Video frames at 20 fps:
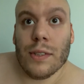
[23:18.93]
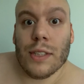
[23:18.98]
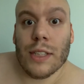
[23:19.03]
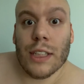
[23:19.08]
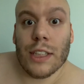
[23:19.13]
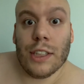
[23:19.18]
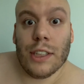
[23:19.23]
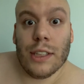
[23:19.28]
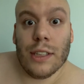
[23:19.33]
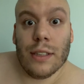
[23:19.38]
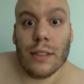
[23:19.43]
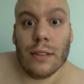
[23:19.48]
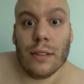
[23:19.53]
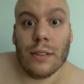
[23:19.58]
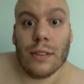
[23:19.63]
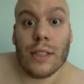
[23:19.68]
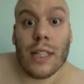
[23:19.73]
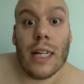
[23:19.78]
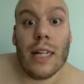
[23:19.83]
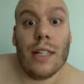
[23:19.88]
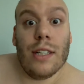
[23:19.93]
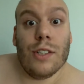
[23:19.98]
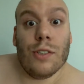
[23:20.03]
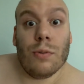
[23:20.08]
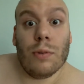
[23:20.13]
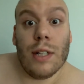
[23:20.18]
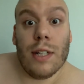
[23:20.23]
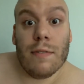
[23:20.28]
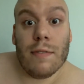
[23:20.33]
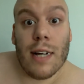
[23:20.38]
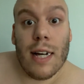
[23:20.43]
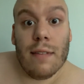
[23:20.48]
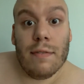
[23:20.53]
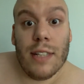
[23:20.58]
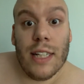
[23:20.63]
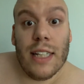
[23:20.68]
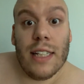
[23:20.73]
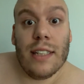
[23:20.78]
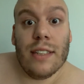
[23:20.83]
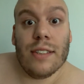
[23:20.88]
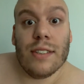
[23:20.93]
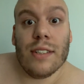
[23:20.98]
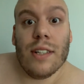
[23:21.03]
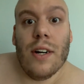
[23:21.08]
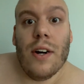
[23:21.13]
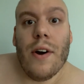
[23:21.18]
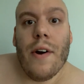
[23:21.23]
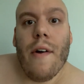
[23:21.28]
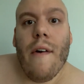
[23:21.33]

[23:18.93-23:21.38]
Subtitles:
6 years and 25 days.